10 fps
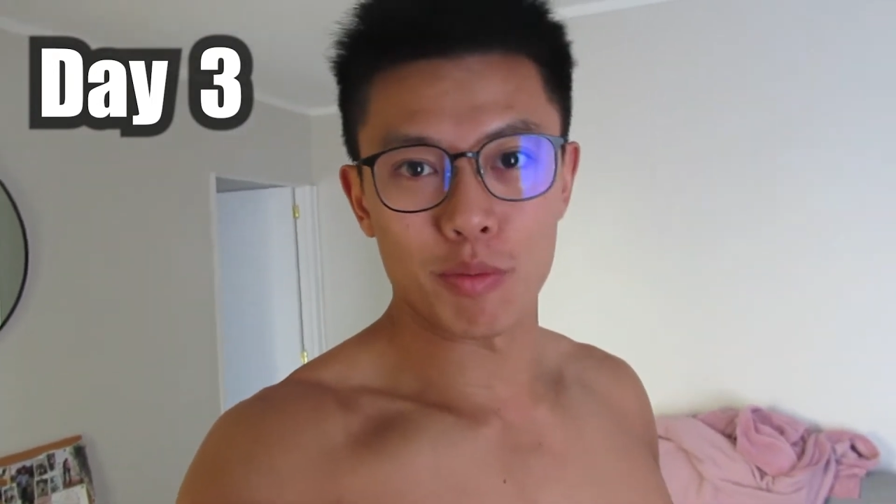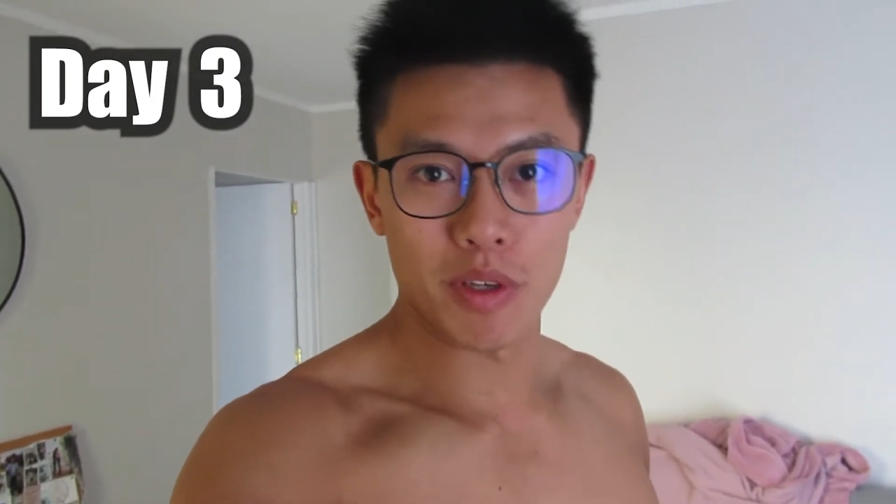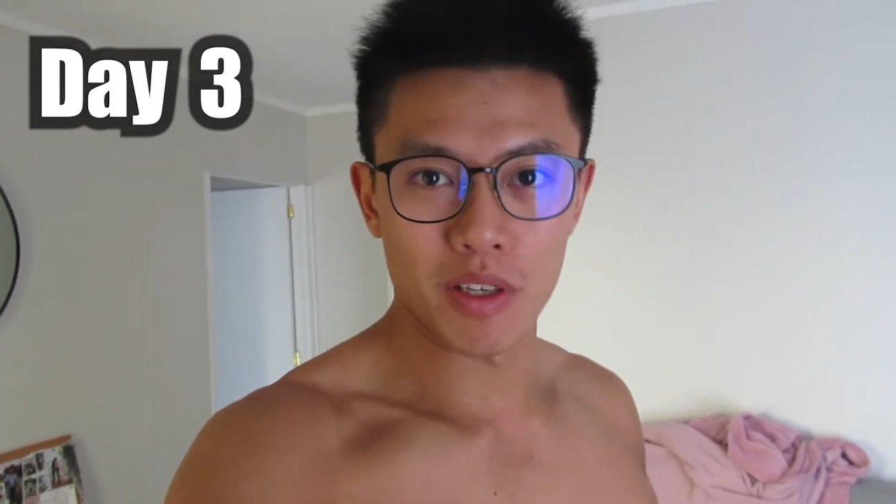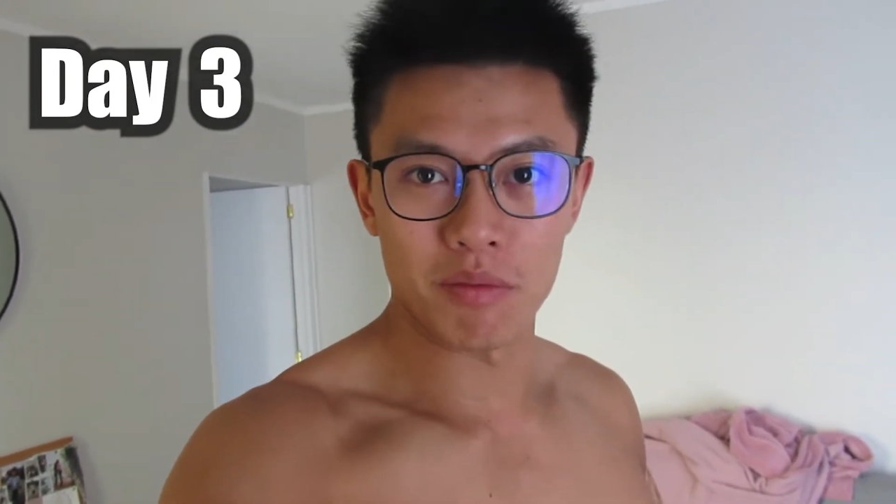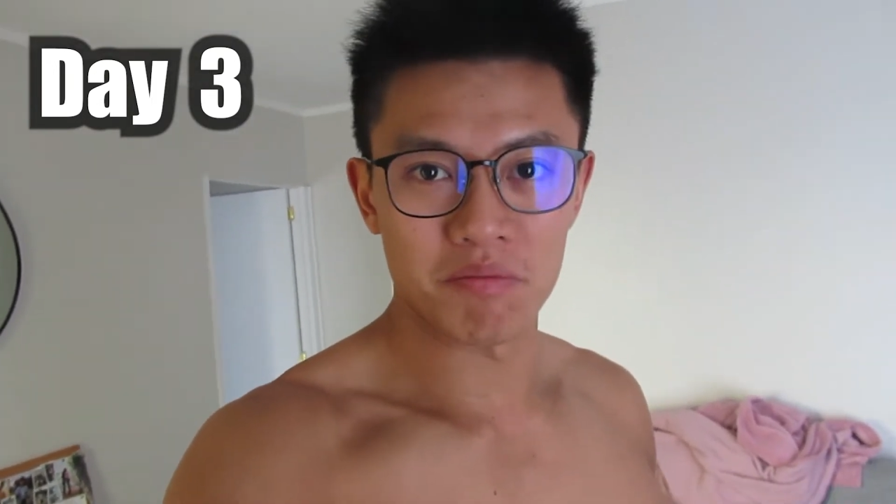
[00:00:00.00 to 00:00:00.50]

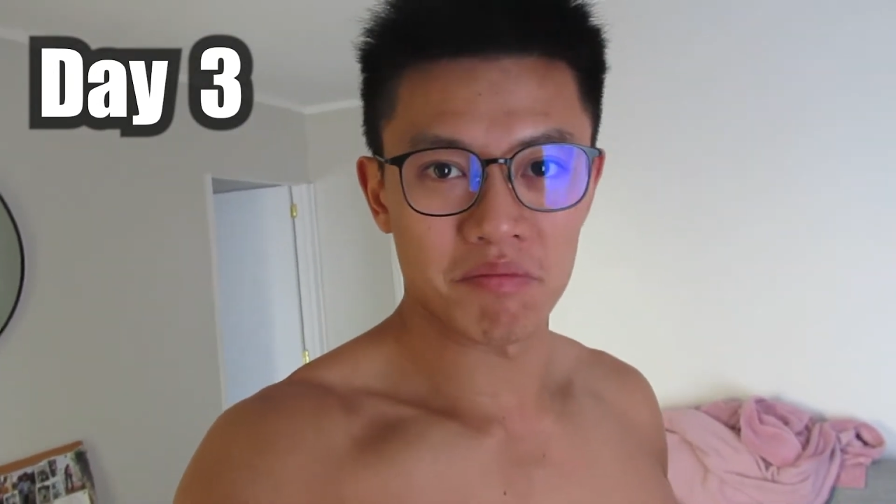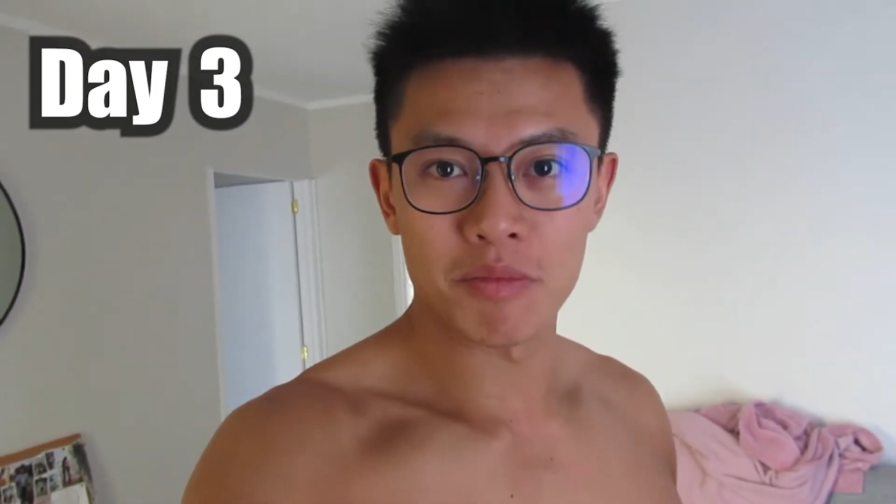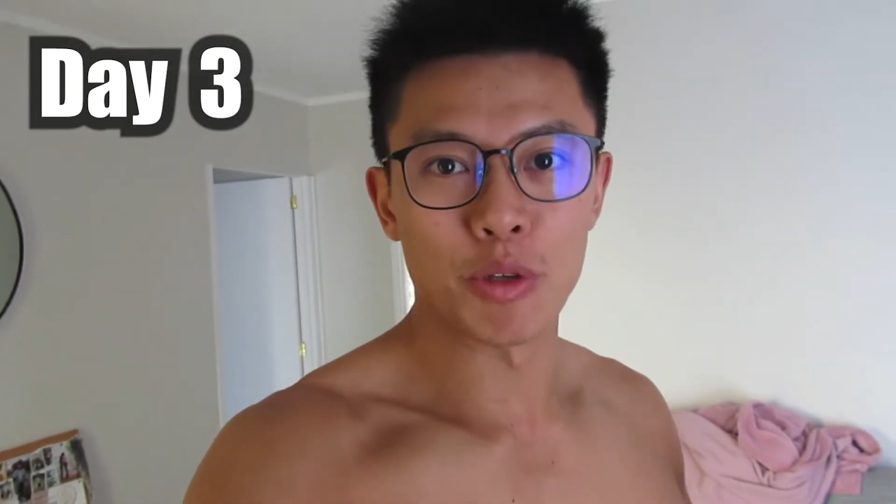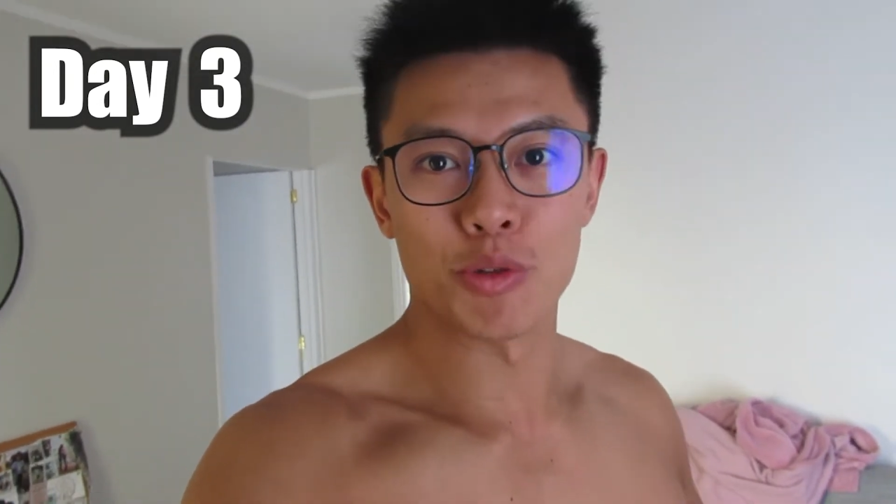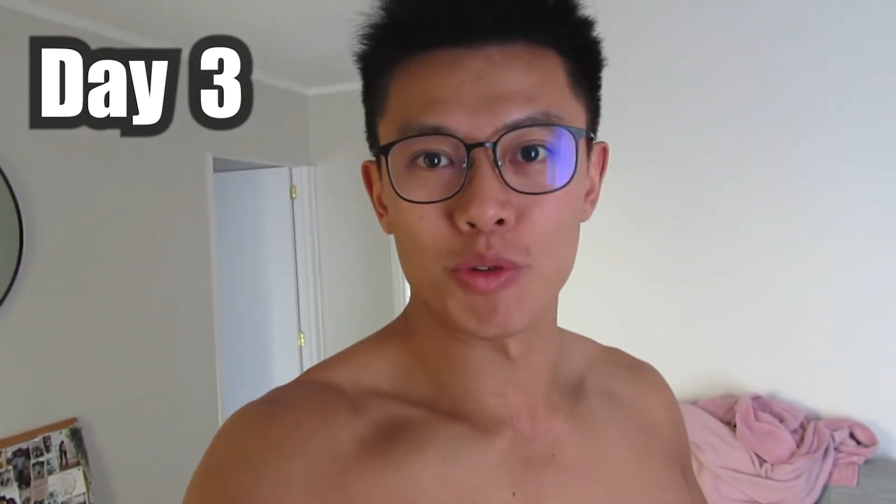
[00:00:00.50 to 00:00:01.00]
me
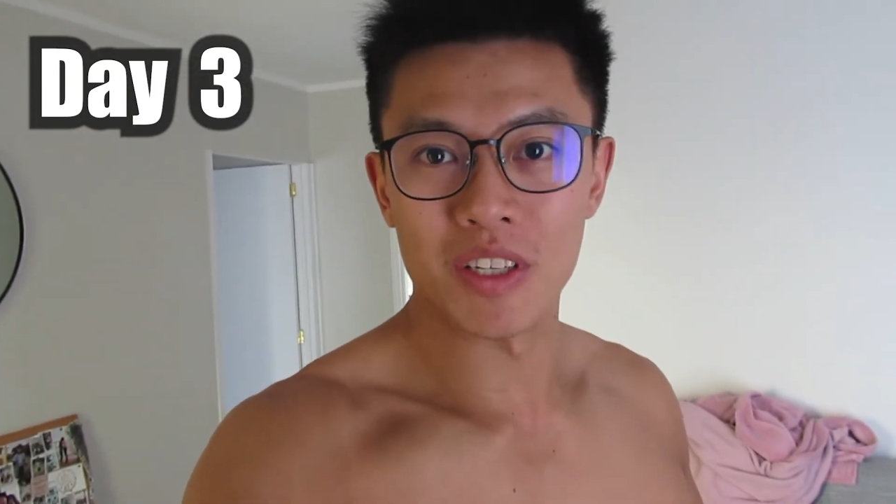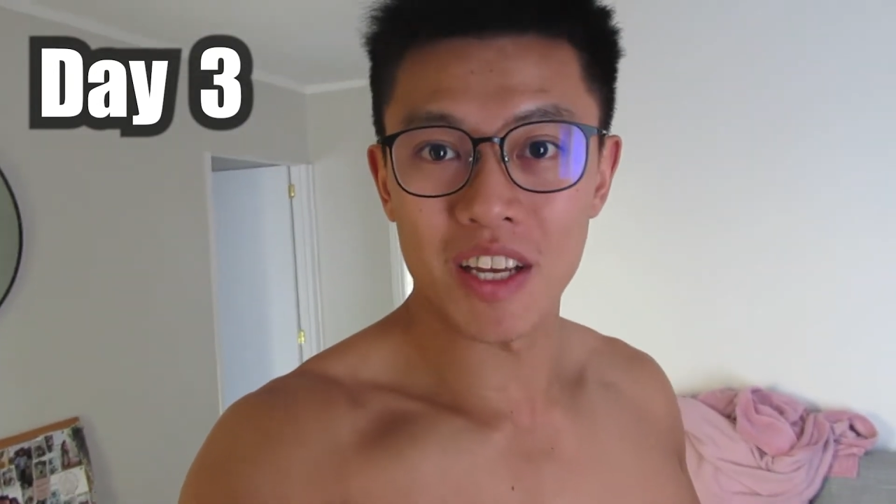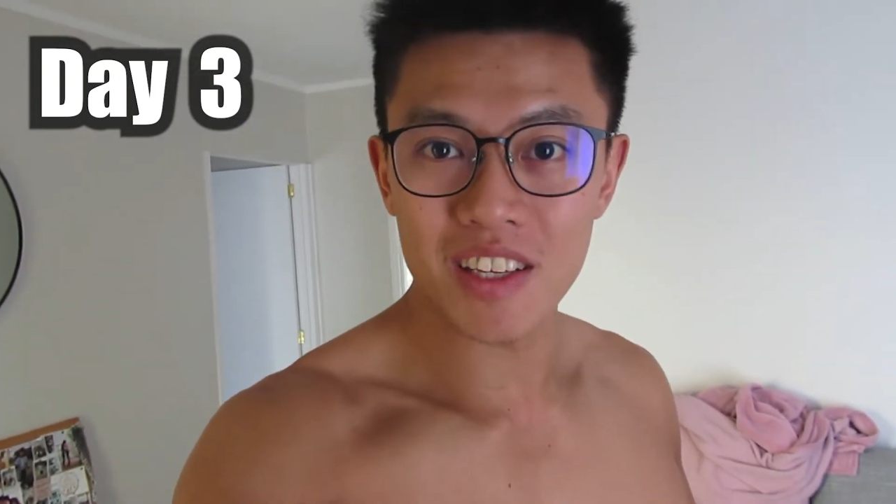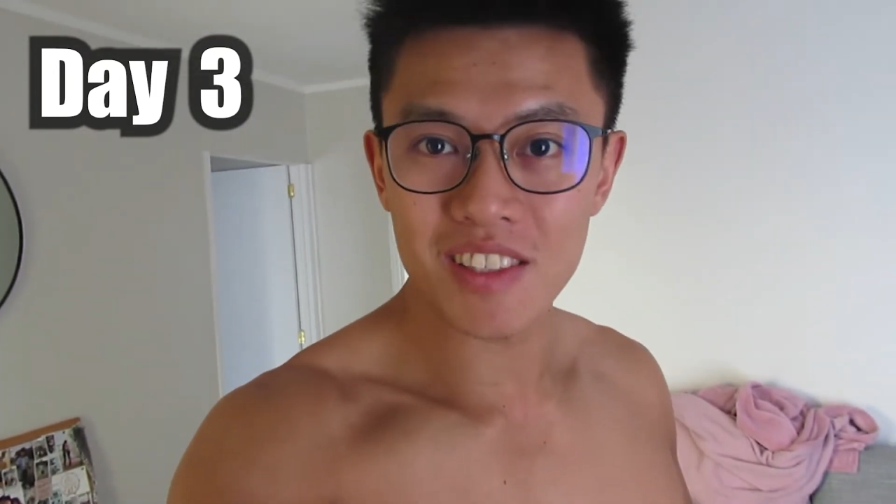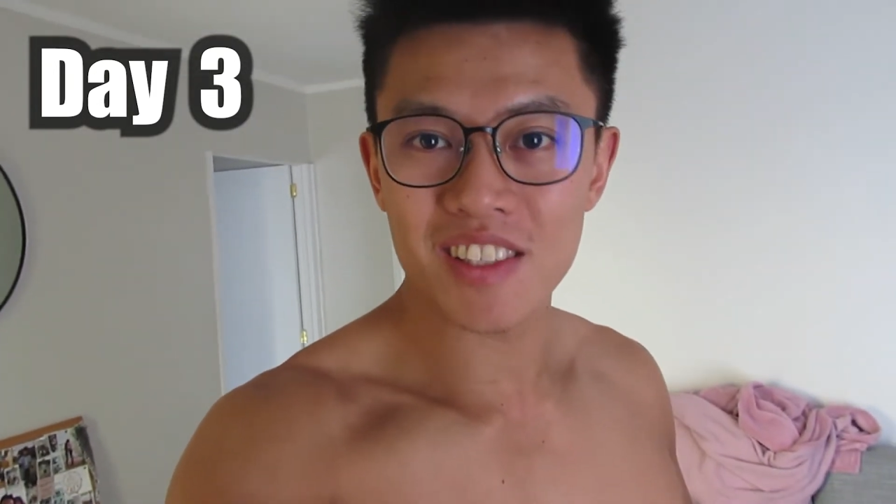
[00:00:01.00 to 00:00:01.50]
2-3
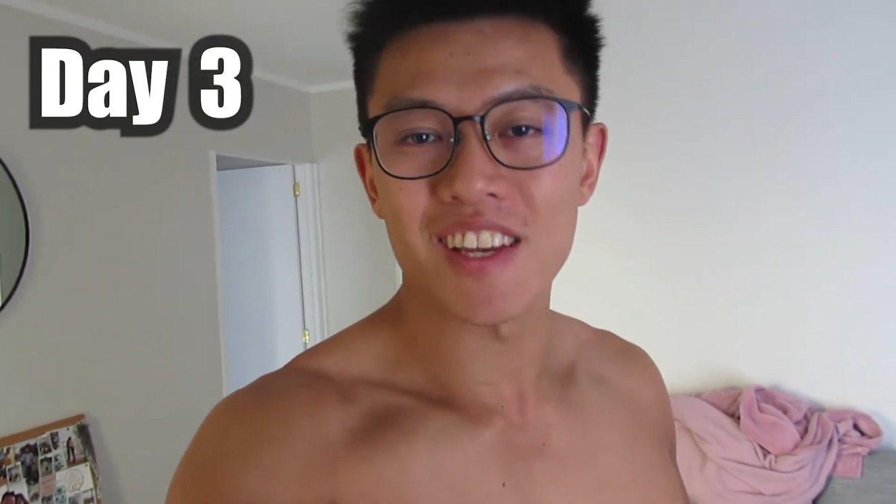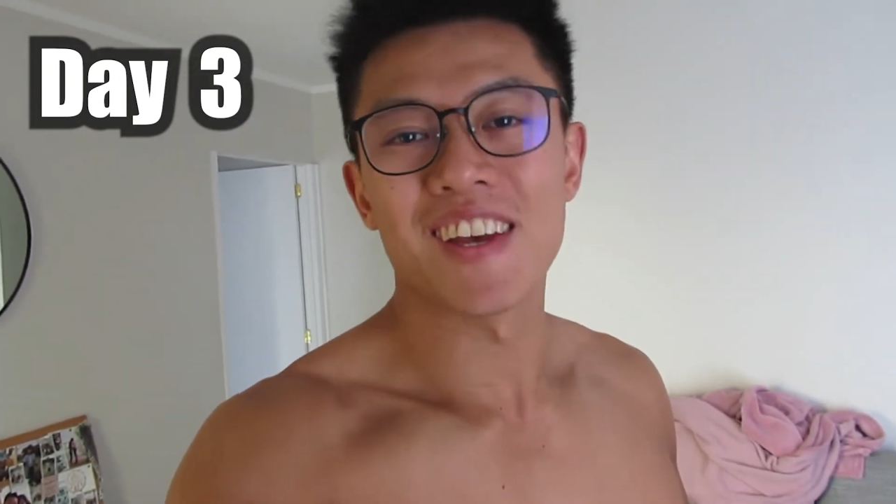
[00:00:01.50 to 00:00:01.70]
days.